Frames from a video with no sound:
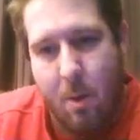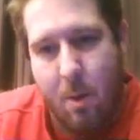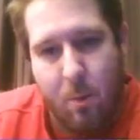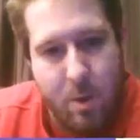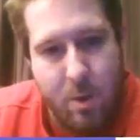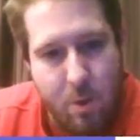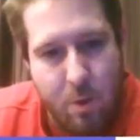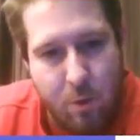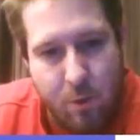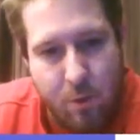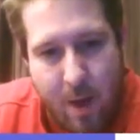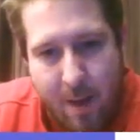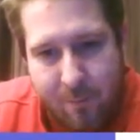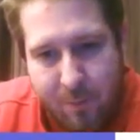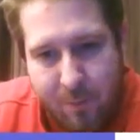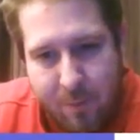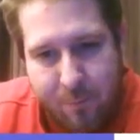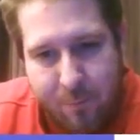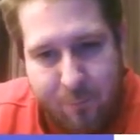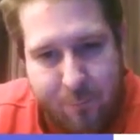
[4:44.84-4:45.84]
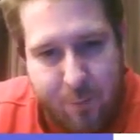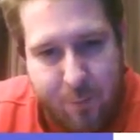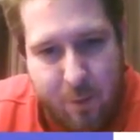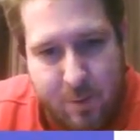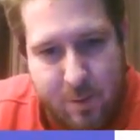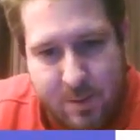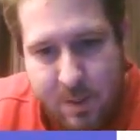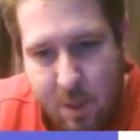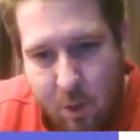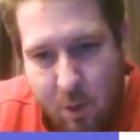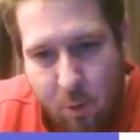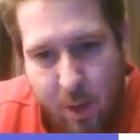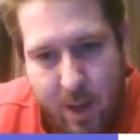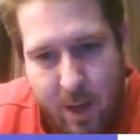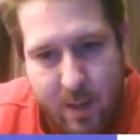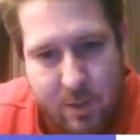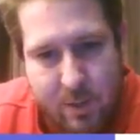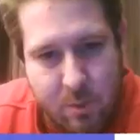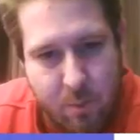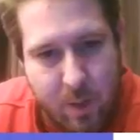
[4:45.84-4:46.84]
When you graph the first
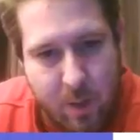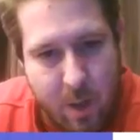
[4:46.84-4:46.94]
equation,